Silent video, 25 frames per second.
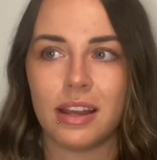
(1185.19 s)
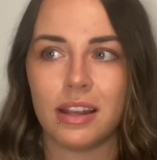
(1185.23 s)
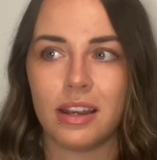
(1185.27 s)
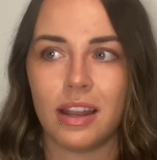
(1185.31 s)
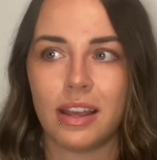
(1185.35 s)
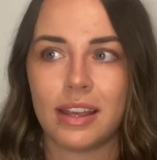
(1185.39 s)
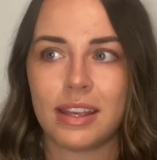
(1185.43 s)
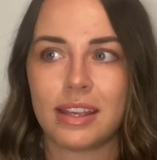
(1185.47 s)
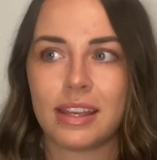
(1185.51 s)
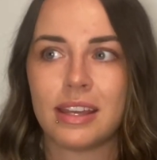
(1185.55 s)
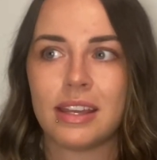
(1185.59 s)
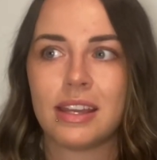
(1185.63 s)

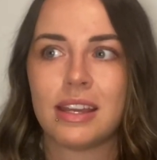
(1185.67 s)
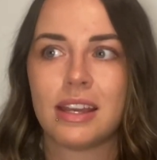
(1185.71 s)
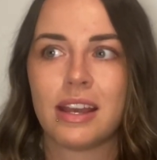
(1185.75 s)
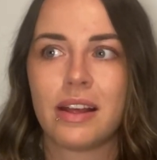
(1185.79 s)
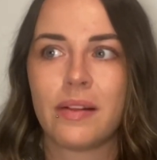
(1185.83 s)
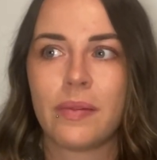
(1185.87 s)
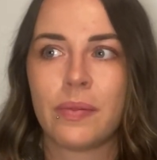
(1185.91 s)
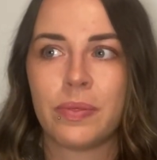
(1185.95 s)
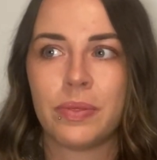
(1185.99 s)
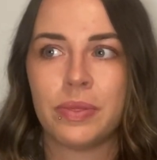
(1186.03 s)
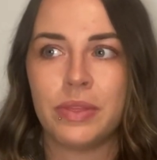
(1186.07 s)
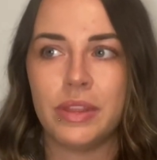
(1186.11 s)
Like,
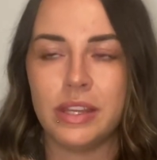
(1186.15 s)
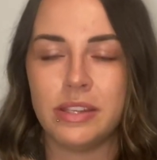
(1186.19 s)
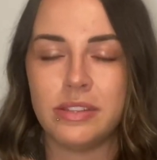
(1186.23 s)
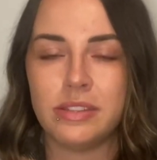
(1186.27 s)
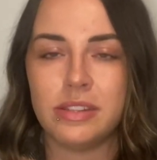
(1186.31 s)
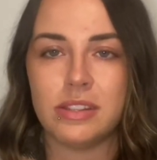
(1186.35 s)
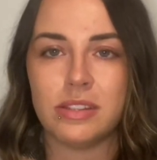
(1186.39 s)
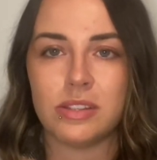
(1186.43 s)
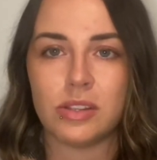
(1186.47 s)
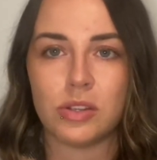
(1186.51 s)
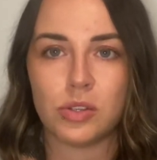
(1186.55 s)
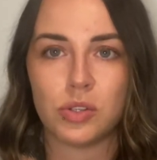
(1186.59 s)
this
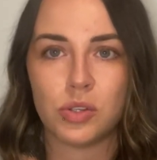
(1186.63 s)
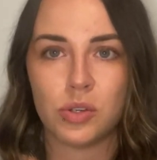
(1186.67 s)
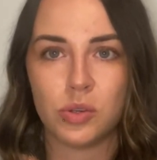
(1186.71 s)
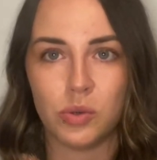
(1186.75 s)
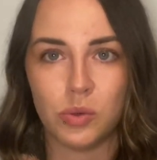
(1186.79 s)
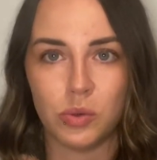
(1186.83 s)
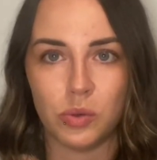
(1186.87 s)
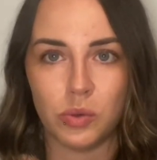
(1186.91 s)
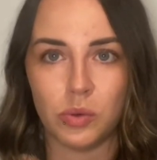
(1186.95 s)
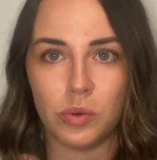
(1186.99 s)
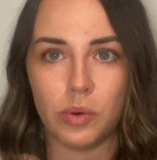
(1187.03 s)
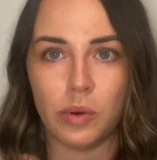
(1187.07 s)
is a
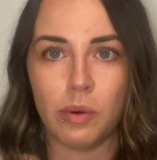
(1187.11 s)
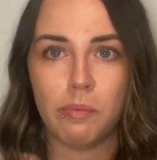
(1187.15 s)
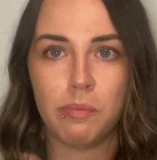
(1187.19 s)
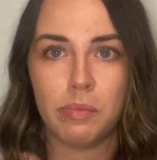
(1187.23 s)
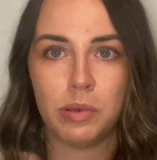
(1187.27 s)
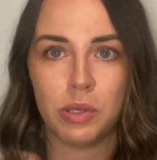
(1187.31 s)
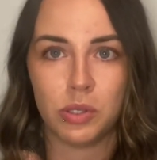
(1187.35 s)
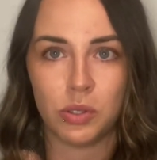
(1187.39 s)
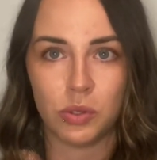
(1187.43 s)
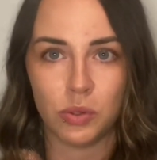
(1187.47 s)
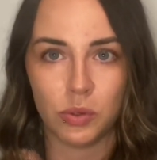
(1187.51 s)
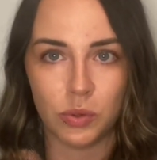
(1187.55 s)
tool
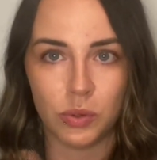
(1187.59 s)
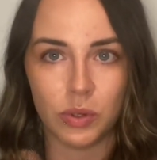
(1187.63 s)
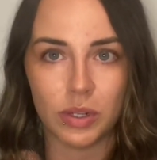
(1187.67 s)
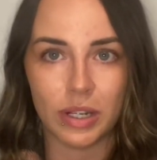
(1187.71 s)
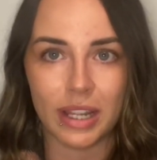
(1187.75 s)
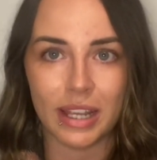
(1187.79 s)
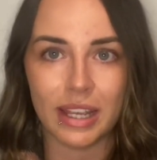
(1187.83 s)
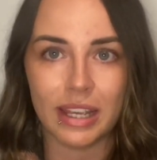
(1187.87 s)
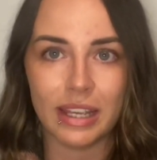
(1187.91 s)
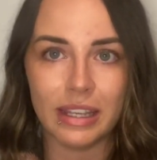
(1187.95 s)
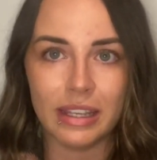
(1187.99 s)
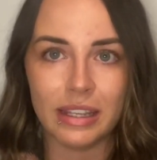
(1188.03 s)

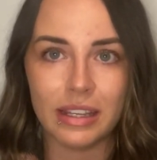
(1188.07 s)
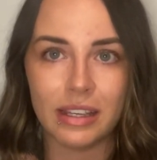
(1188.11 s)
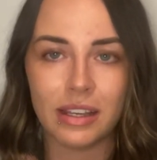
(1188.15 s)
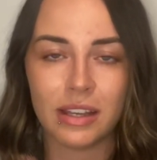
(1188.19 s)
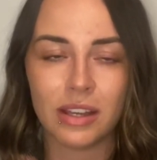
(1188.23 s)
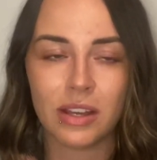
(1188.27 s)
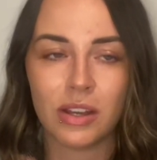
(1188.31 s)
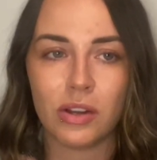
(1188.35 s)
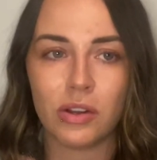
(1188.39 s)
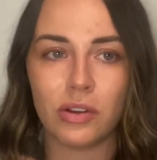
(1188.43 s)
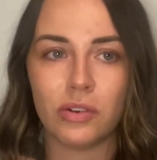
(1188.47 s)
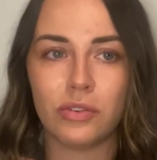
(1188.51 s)
purely
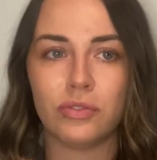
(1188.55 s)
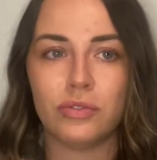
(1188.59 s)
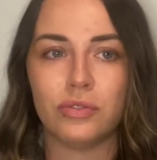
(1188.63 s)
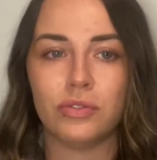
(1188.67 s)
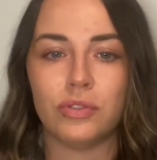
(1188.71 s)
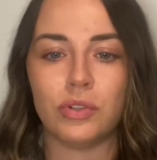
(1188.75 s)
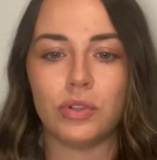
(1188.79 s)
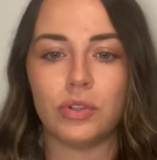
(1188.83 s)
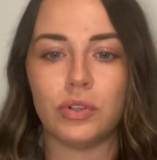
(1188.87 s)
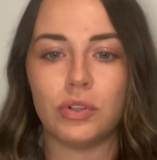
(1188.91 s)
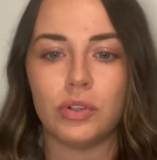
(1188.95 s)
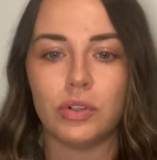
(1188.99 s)

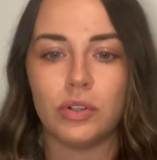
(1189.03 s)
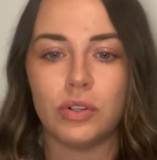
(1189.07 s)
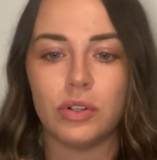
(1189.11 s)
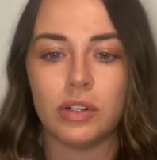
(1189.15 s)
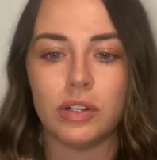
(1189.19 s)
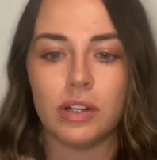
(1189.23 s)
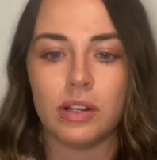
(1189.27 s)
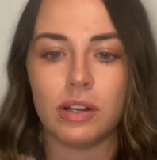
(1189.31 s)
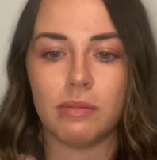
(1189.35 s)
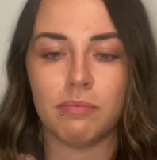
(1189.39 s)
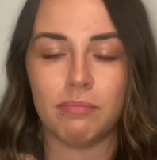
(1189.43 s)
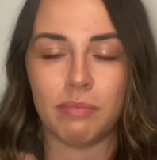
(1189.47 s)
for
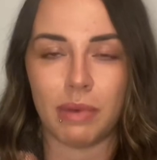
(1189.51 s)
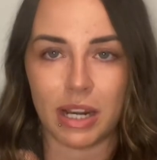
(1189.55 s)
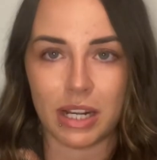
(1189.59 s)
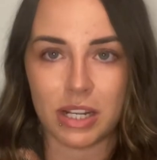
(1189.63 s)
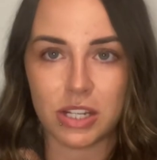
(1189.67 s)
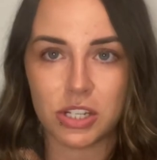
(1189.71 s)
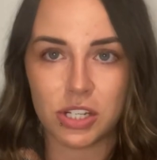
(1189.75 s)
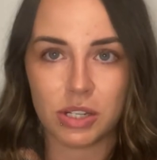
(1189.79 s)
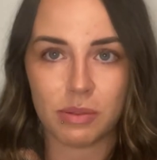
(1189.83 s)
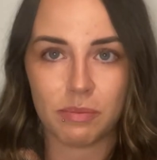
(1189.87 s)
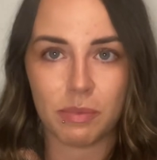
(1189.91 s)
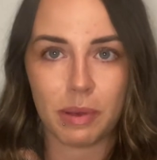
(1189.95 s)

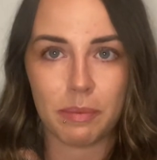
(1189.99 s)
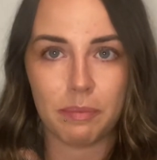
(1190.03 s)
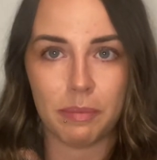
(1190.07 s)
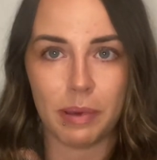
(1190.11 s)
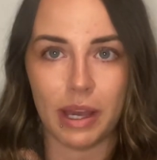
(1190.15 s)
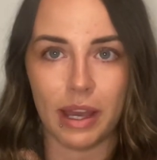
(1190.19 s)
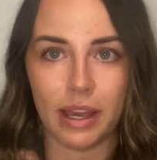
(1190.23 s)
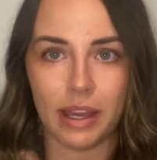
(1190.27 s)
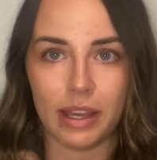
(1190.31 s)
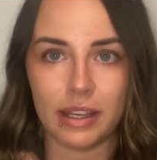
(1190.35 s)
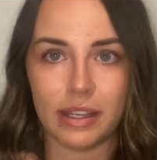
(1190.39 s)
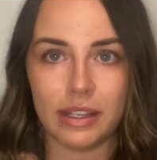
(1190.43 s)
managing my
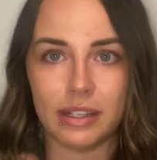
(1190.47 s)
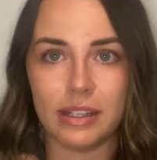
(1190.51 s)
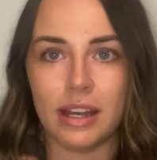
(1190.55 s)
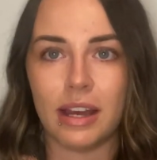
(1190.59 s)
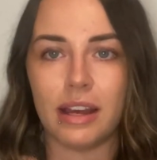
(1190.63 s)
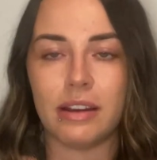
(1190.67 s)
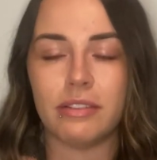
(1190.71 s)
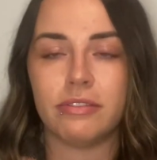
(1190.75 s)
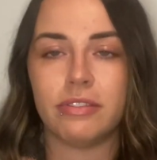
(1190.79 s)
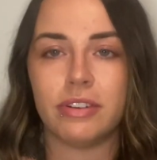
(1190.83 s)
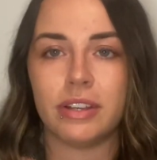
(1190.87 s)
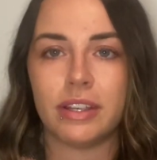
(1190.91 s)
pain
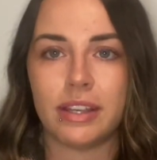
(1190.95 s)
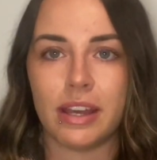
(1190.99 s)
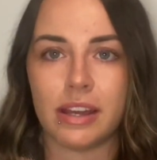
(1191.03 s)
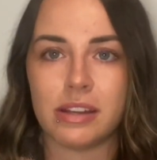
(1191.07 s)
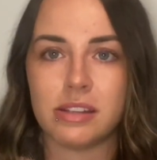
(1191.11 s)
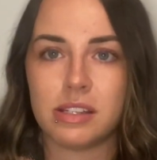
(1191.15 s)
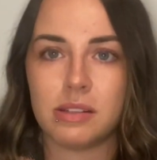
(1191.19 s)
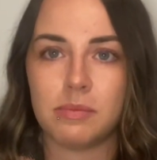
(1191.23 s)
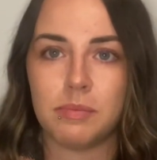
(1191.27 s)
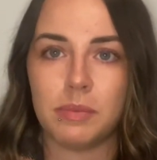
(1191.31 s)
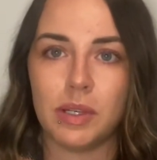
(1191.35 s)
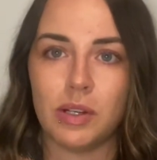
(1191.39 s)
and for
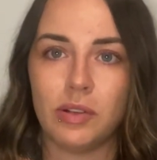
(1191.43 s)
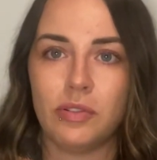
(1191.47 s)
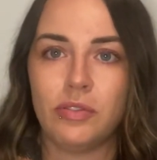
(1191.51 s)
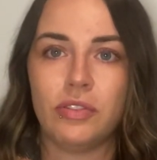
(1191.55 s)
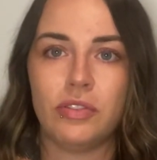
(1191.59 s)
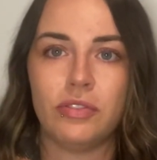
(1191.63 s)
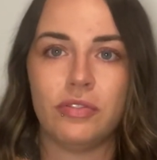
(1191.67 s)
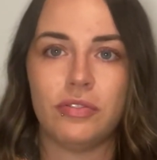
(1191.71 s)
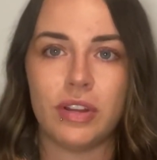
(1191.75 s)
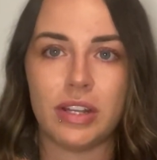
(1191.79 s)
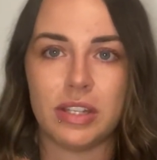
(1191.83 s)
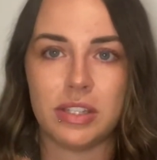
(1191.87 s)
getting me off the
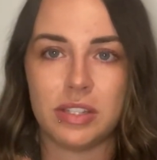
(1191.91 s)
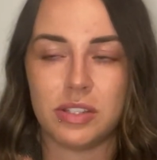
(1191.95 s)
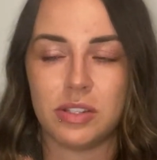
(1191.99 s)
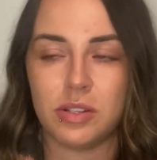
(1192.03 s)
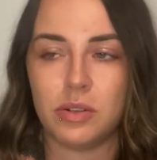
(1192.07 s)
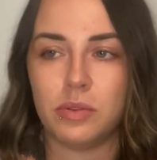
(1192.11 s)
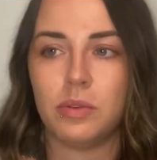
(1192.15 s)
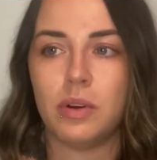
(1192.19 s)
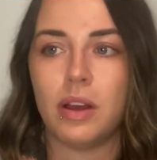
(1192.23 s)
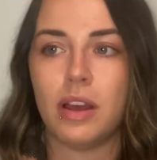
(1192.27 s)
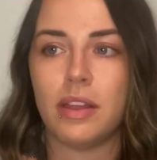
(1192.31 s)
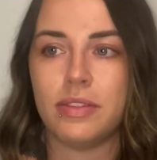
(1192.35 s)

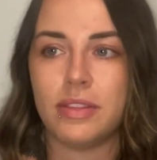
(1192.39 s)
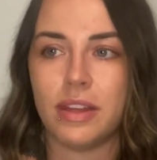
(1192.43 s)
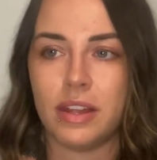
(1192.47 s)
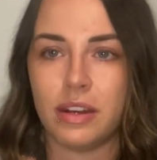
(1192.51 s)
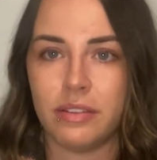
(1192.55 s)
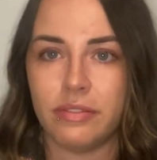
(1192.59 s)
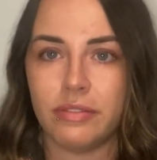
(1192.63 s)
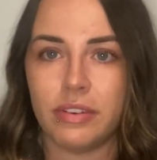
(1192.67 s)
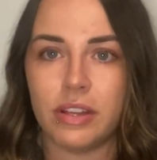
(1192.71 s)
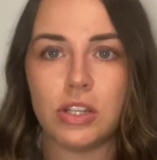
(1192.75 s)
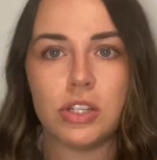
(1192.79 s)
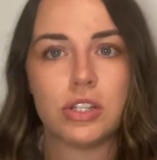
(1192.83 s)
fentanyl, and then
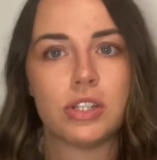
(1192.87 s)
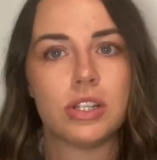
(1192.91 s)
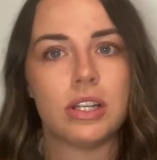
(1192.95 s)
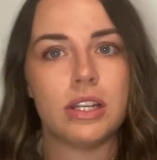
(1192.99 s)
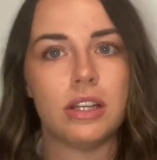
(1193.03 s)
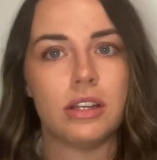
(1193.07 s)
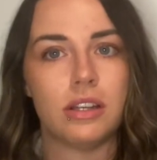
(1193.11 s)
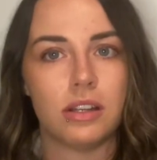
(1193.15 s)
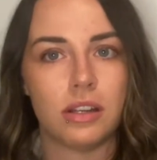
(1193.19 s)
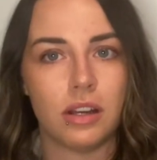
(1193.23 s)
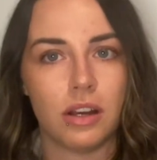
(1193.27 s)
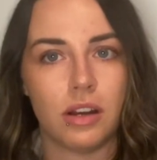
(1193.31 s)

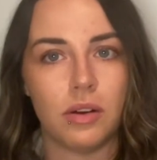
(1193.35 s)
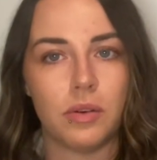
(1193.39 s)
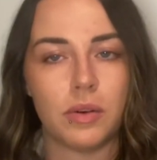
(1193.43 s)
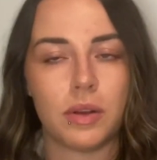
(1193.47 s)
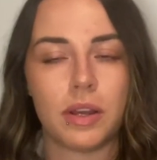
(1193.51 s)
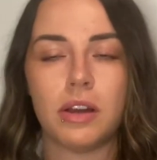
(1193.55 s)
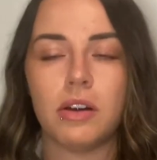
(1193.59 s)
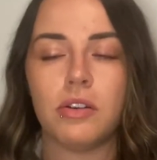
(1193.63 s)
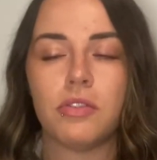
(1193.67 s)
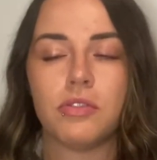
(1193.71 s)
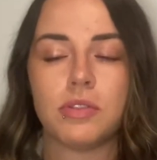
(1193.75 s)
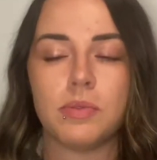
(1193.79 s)
eventually I'll
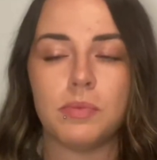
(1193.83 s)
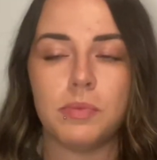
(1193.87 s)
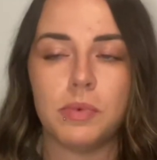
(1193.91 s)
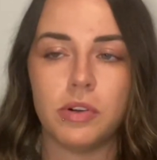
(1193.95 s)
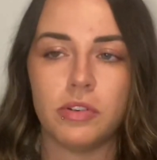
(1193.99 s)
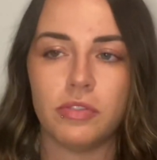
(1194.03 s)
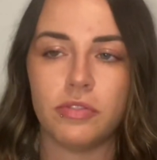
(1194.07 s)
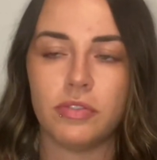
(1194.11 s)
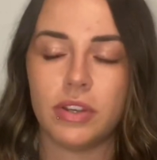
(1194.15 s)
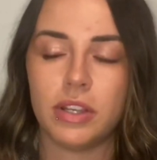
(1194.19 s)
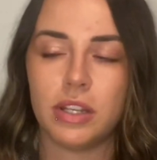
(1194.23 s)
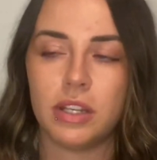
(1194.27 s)
get off the
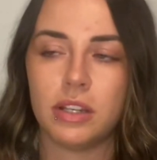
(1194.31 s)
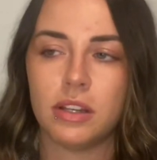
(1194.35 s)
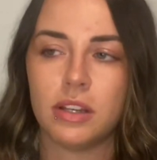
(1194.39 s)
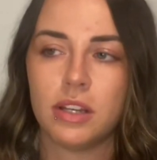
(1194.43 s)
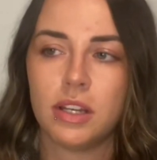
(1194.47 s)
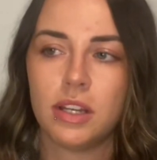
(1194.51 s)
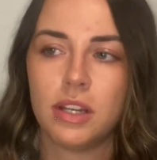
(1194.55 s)
morphine.